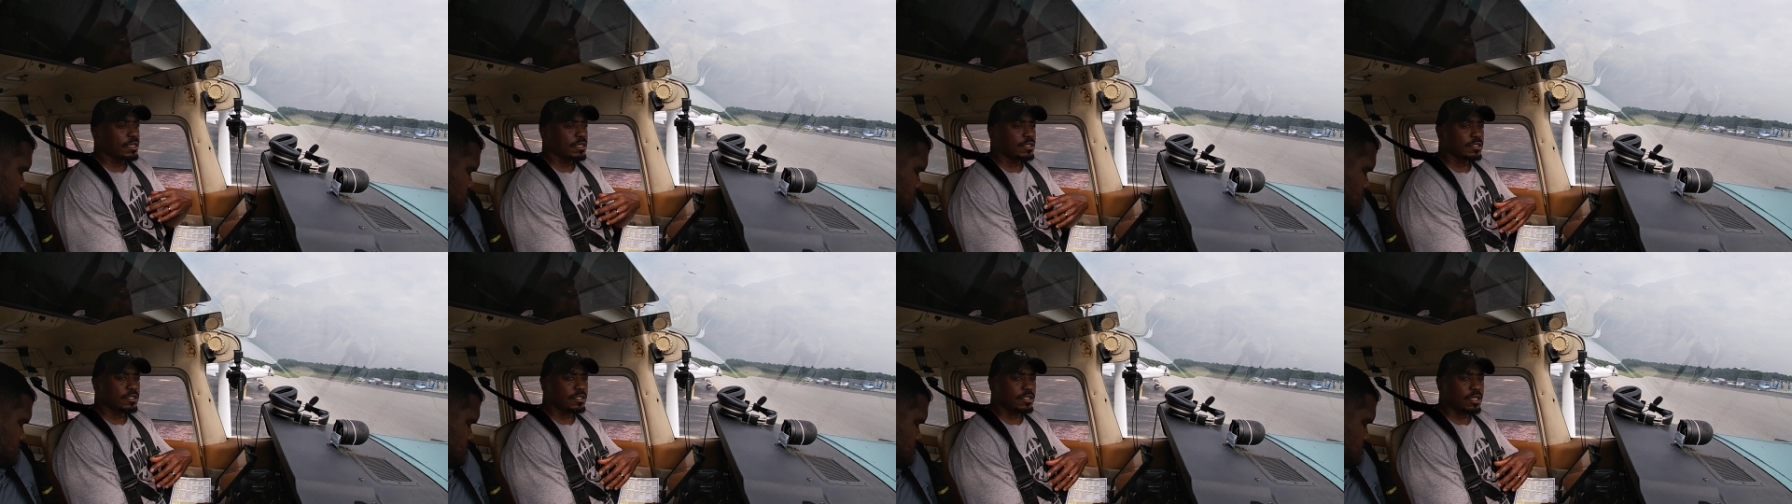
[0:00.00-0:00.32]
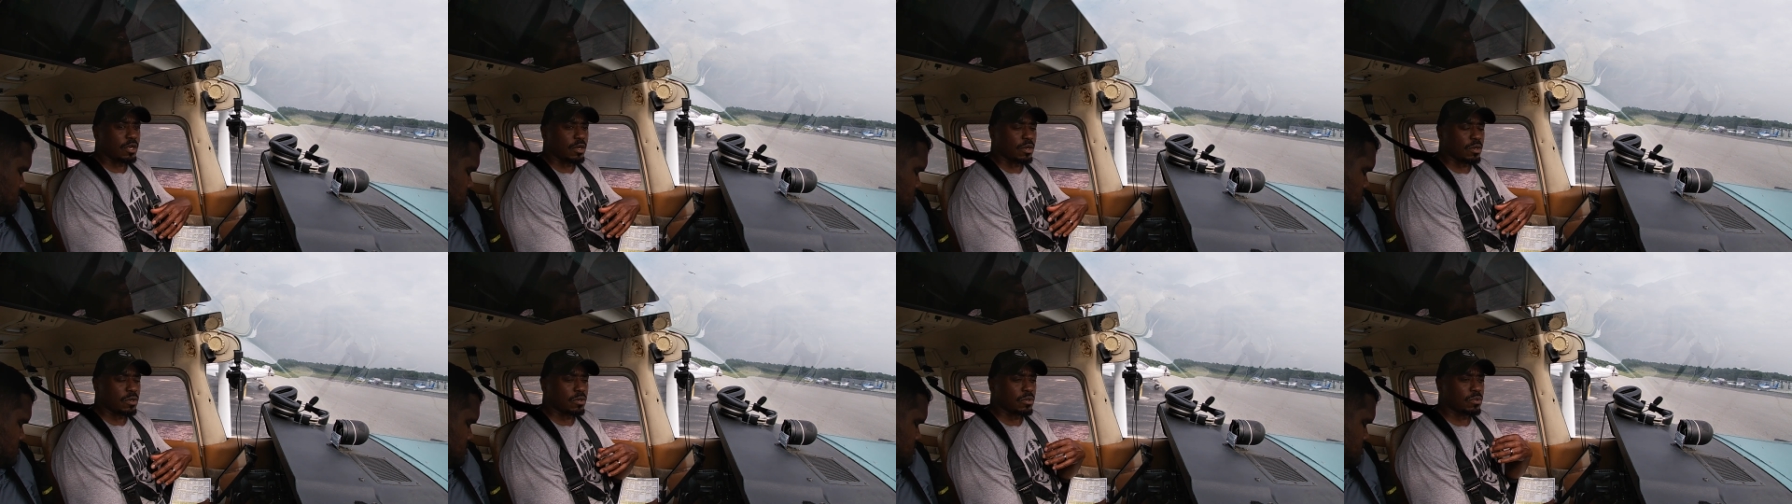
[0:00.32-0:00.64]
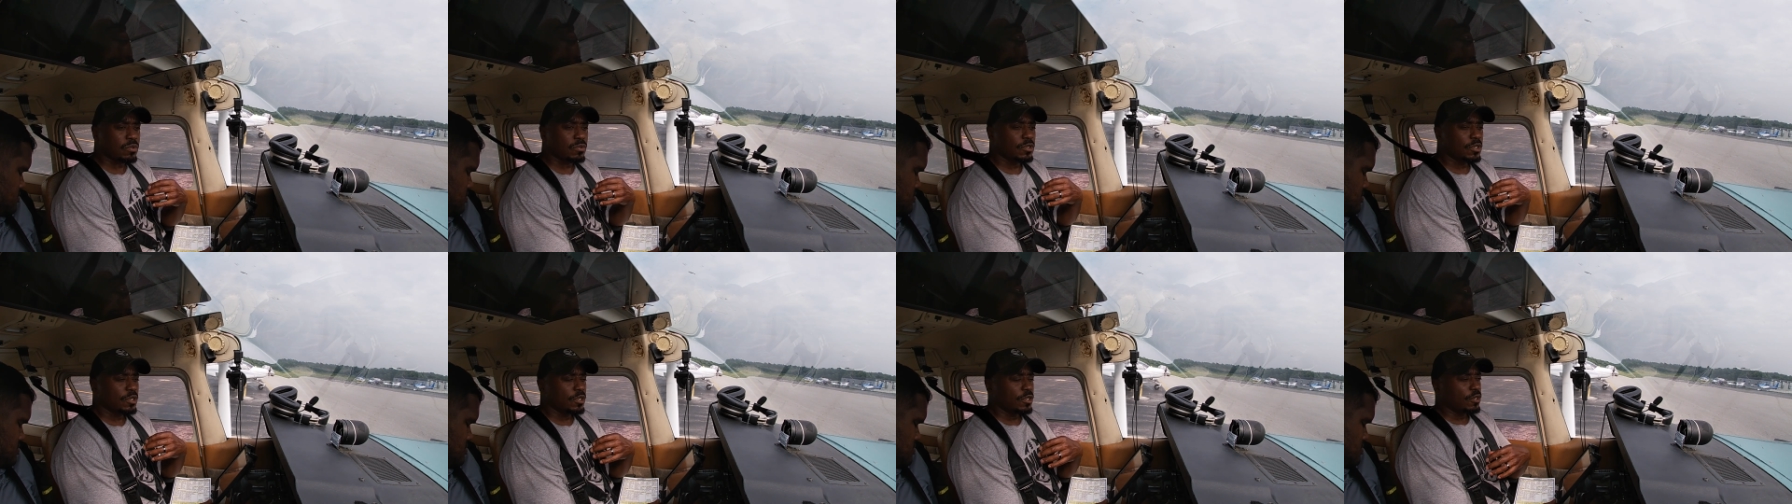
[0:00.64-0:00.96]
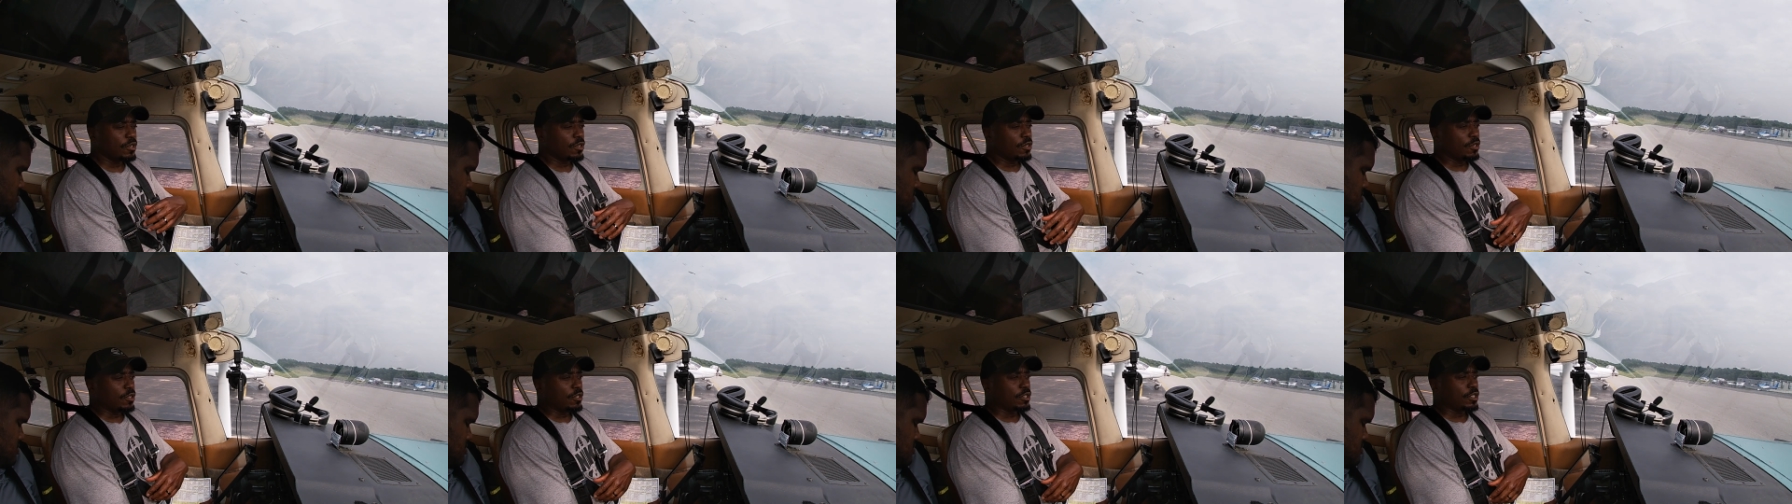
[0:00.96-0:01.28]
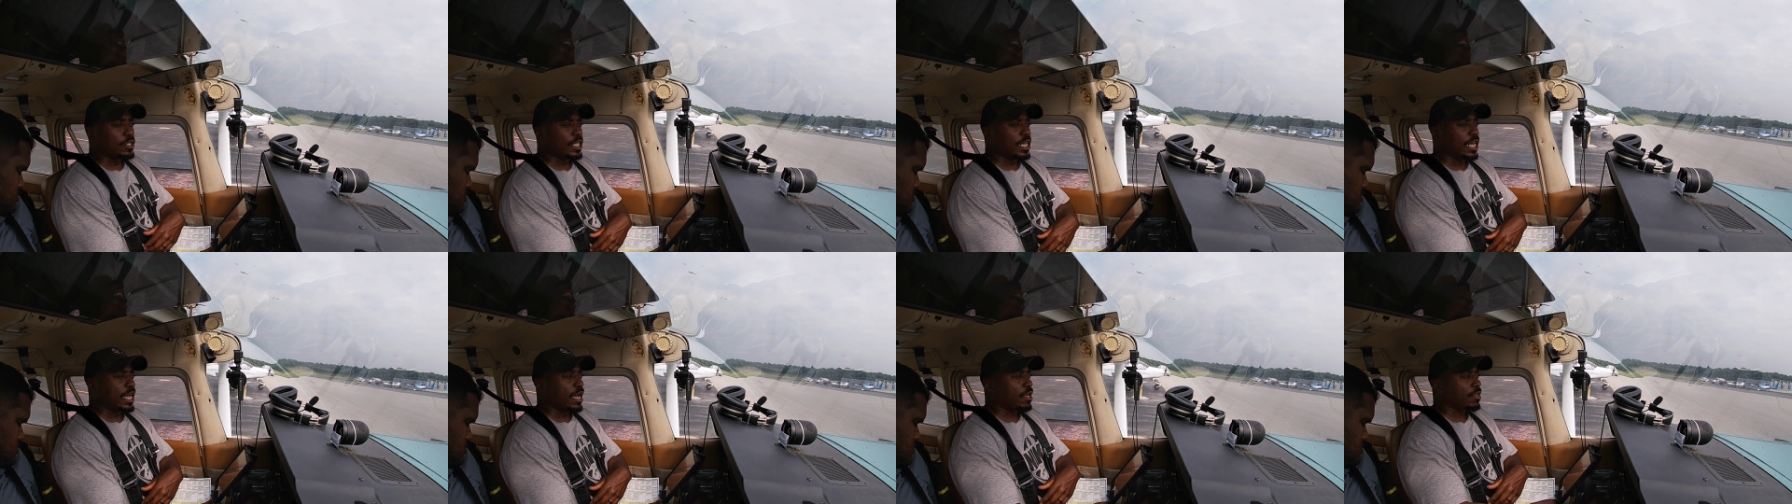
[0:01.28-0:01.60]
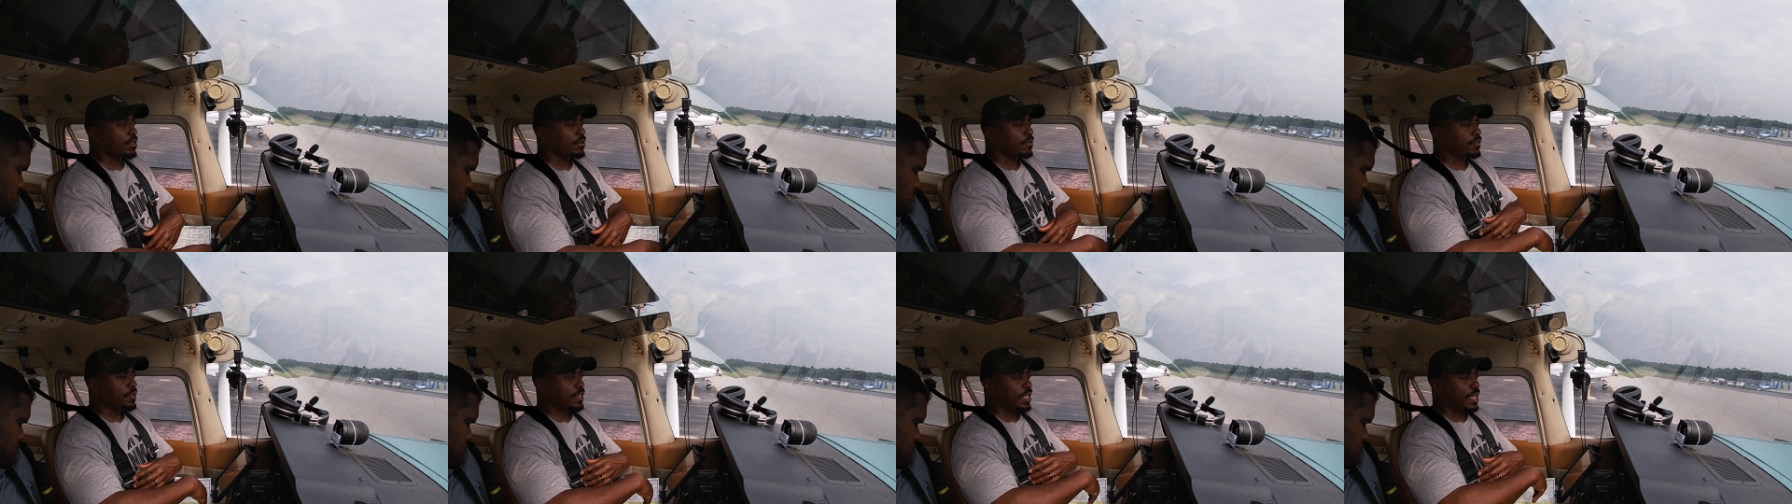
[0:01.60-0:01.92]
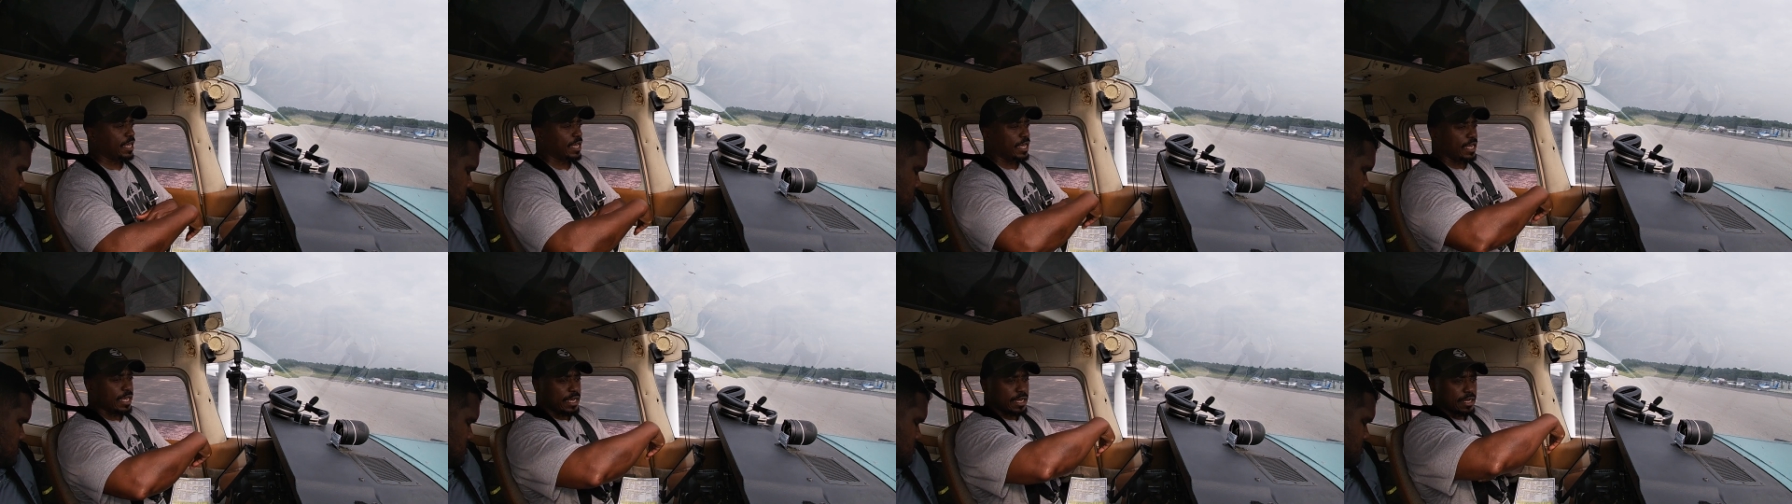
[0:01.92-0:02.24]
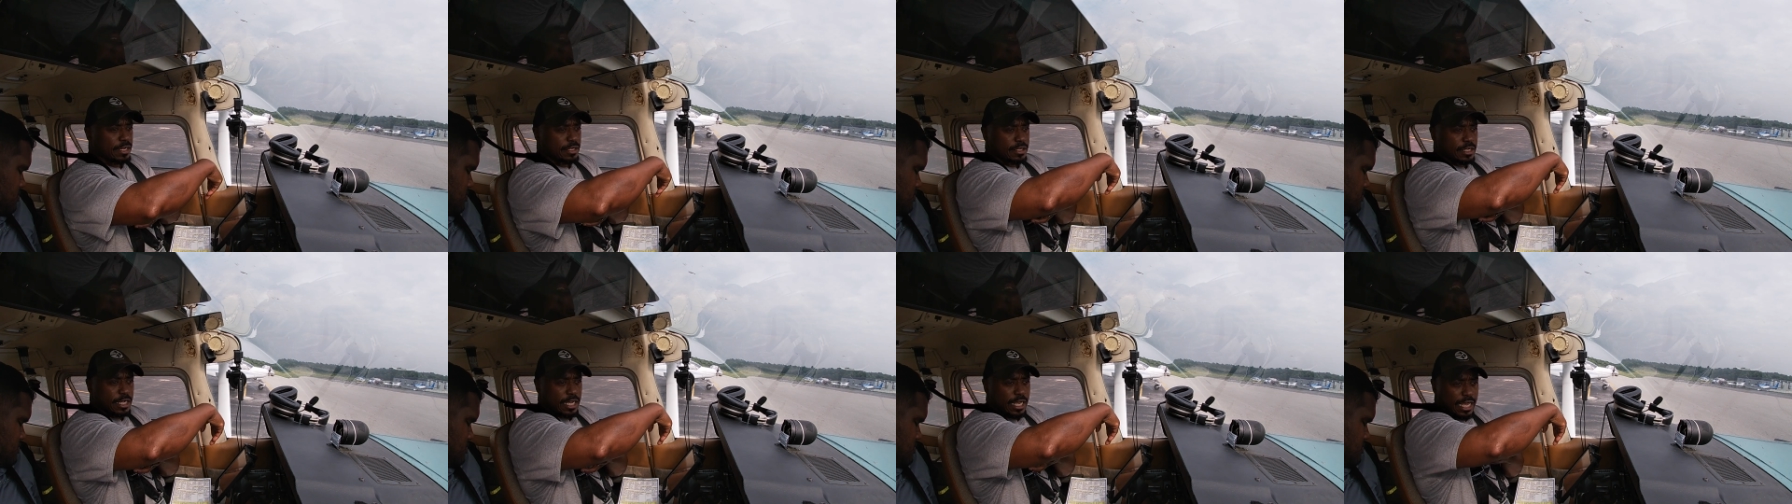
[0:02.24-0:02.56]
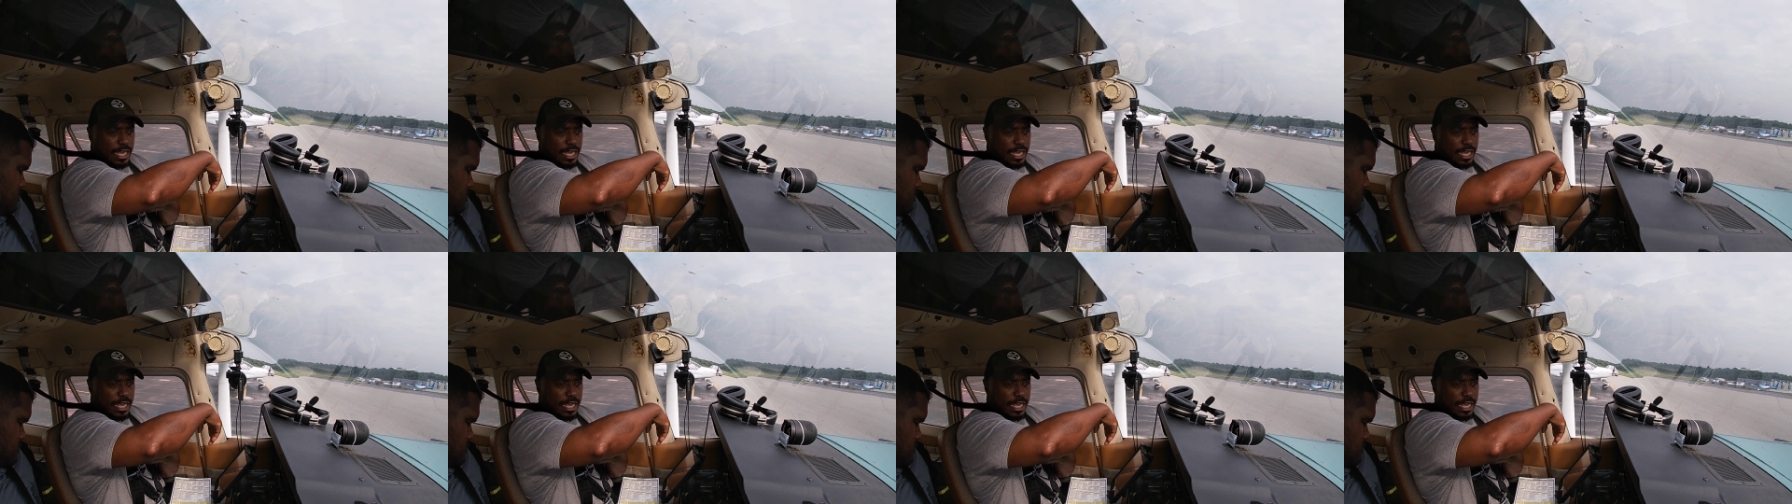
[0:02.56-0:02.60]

So the other thing is,